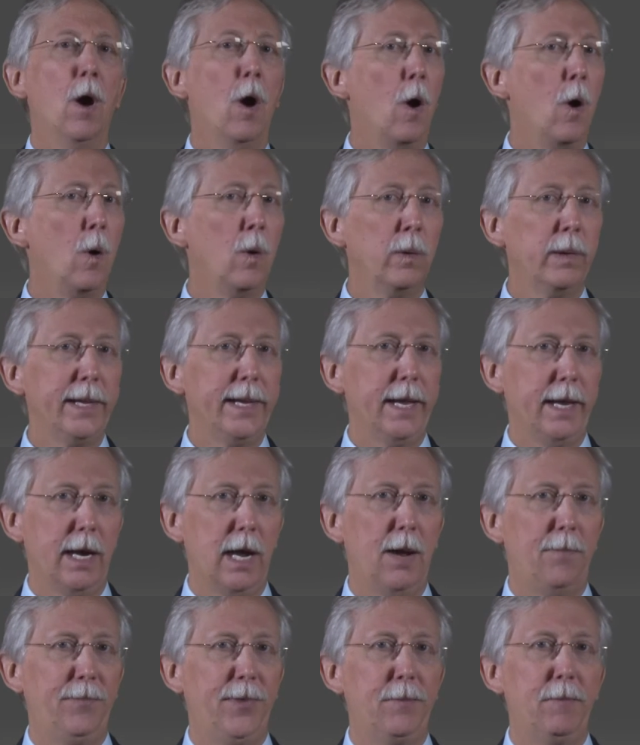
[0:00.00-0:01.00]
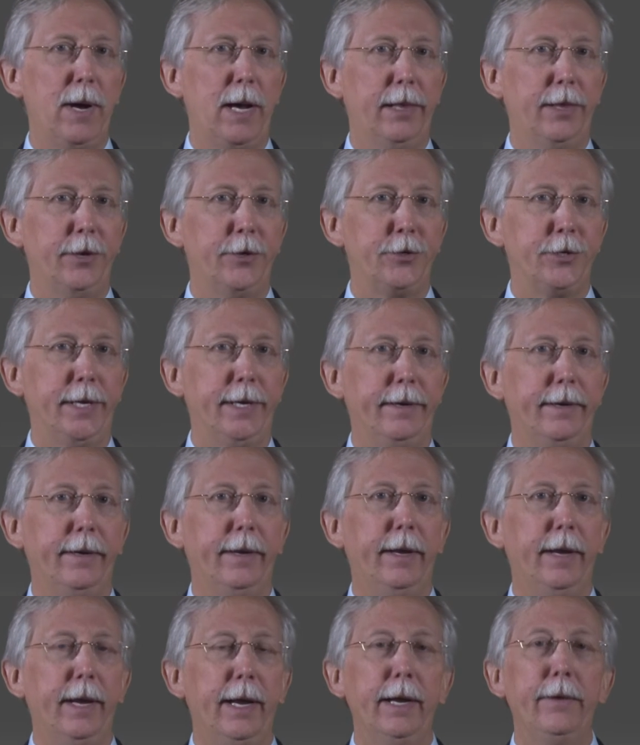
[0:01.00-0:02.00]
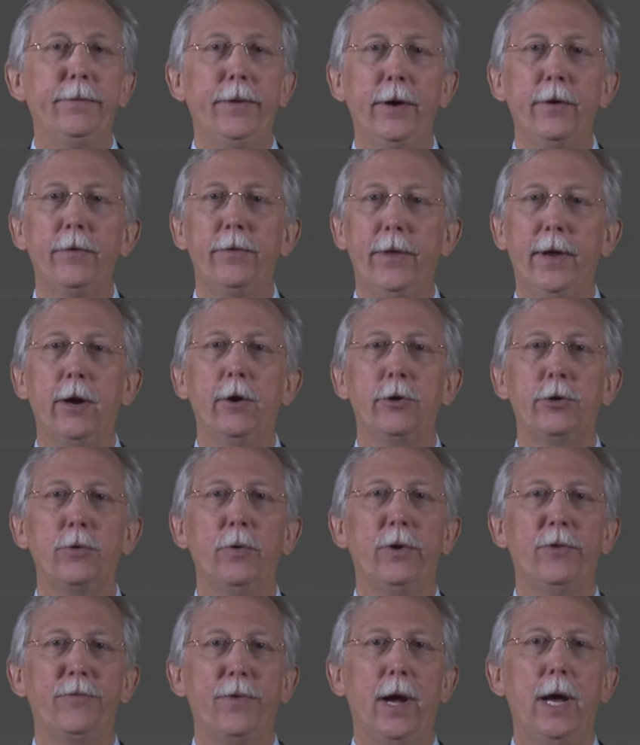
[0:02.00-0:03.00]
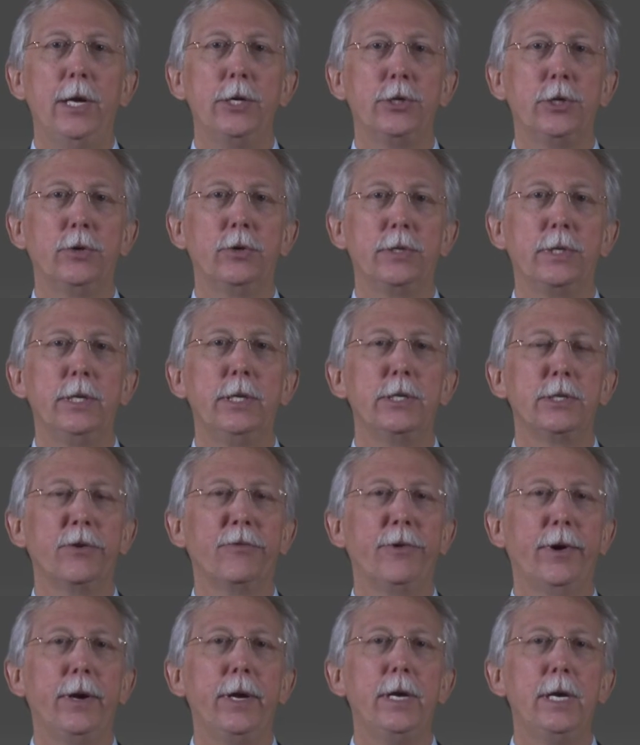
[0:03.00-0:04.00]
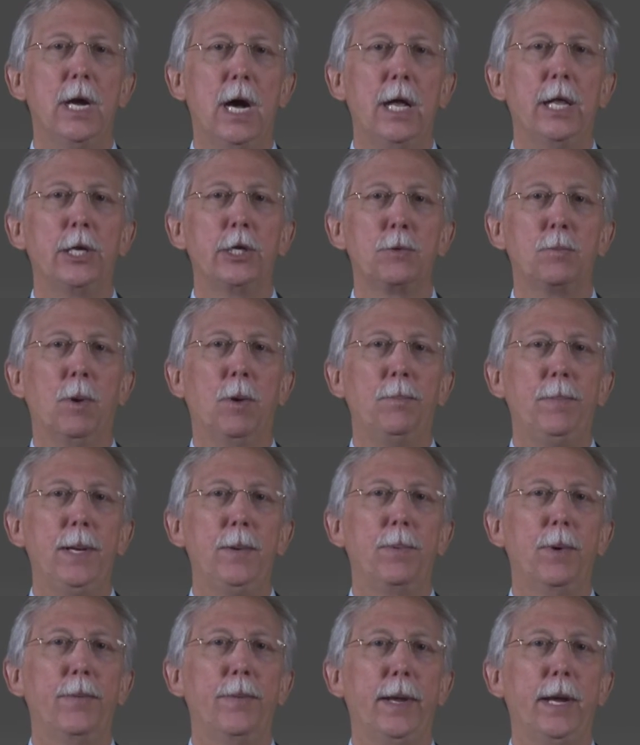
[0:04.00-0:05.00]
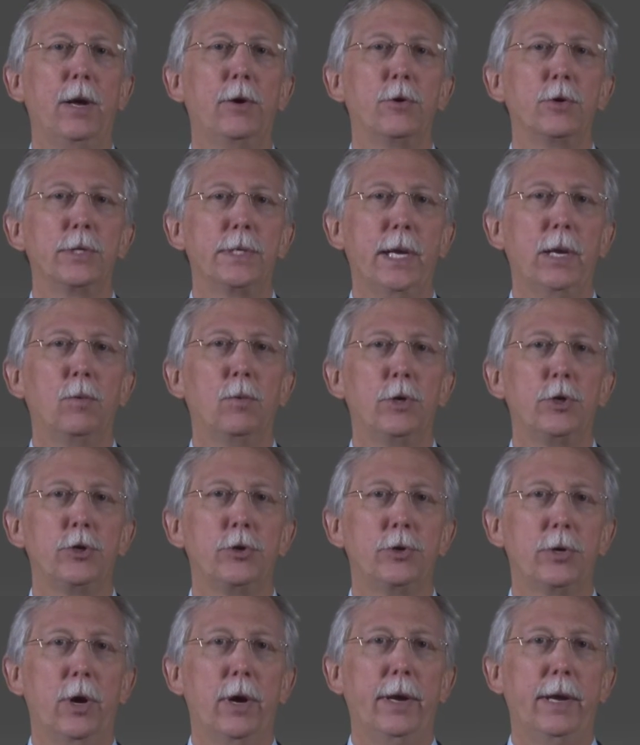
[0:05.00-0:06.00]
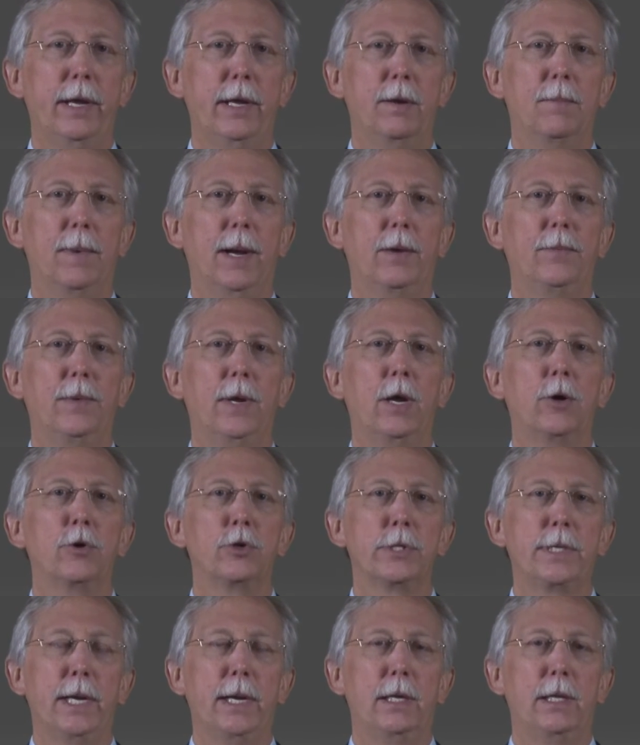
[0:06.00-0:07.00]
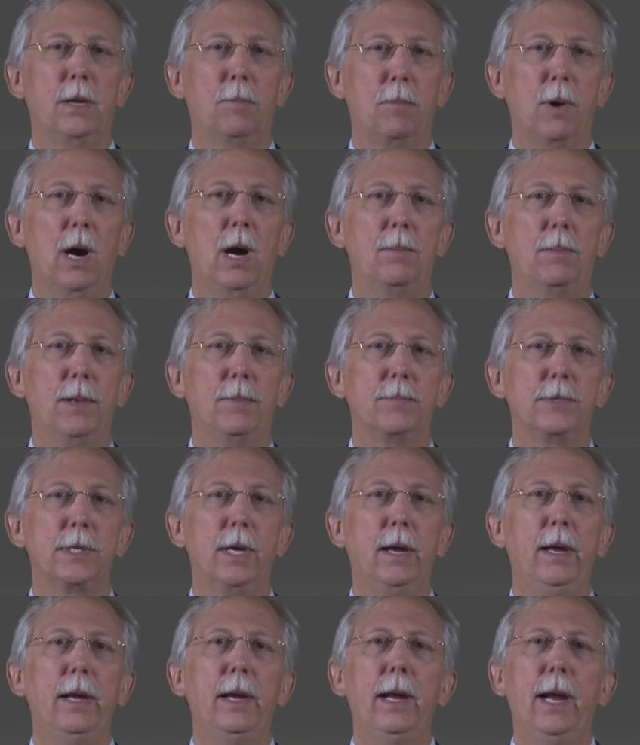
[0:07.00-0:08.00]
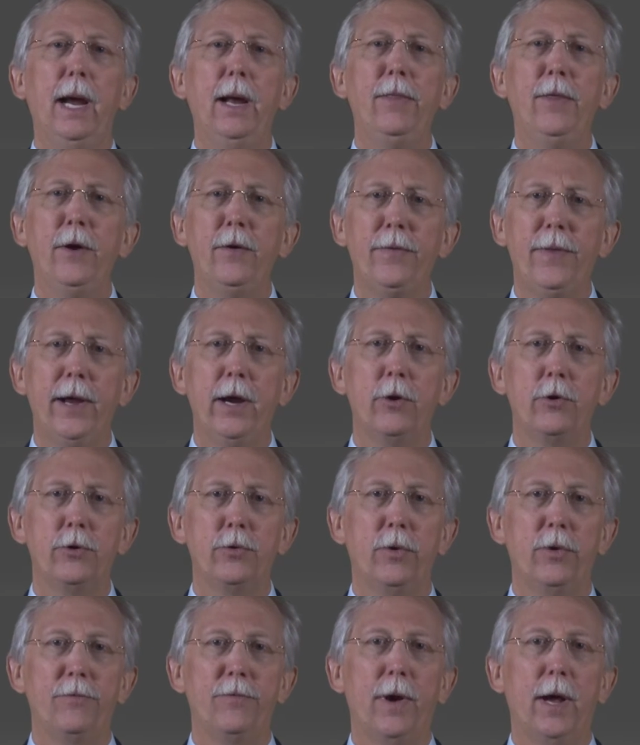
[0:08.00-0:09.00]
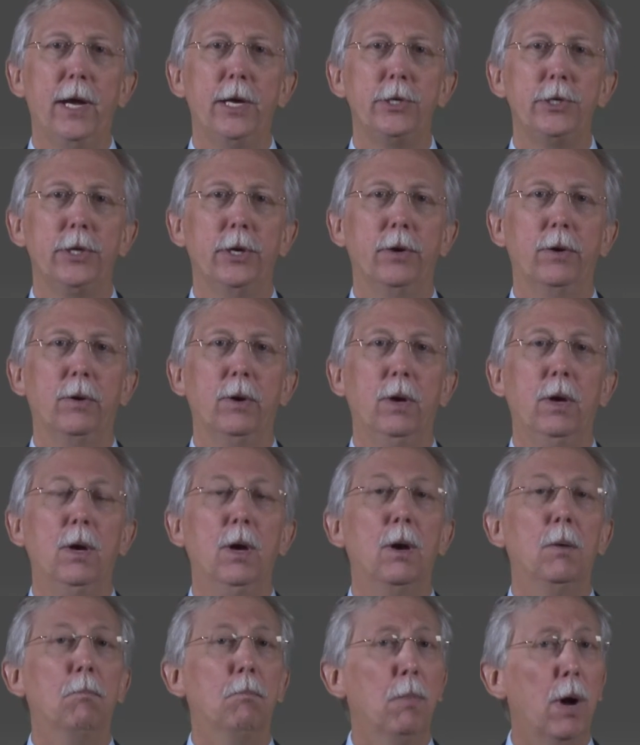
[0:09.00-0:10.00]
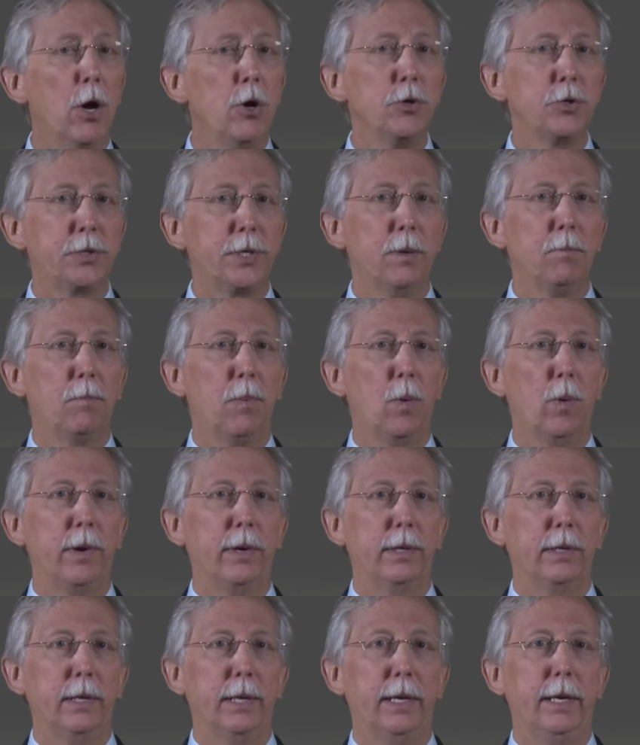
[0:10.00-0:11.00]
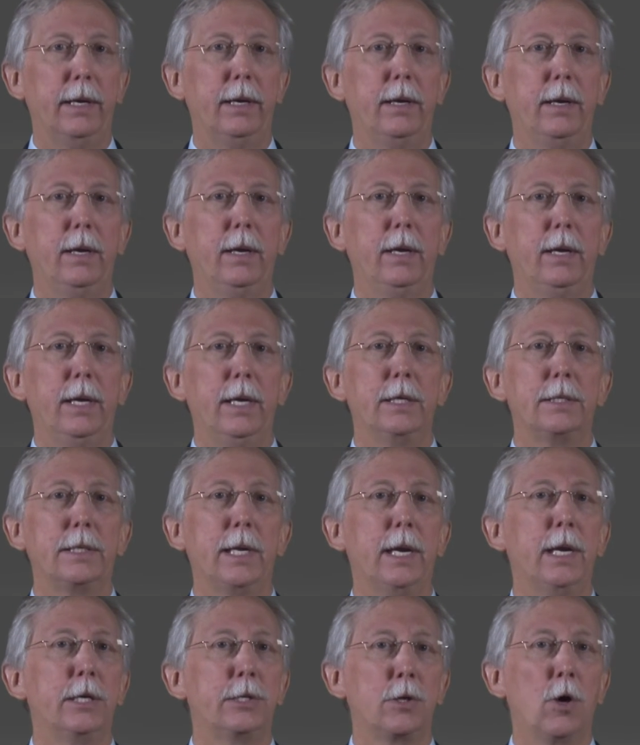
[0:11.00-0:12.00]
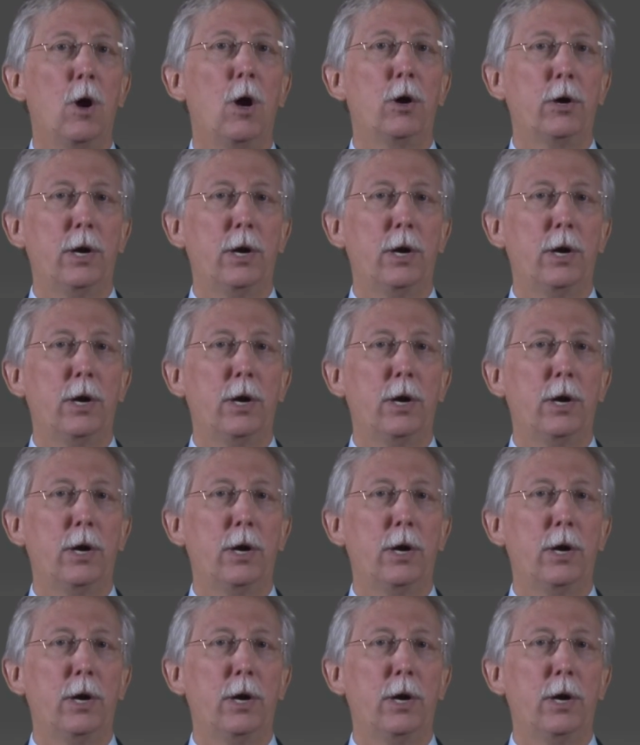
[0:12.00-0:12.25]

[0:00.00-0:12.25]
only in ophthalmology. And they're there to advise you. So these are very knowledgeable people. They understand what you're talking about. They understand the problems. And they're there to advise you. Most importantly is that it's all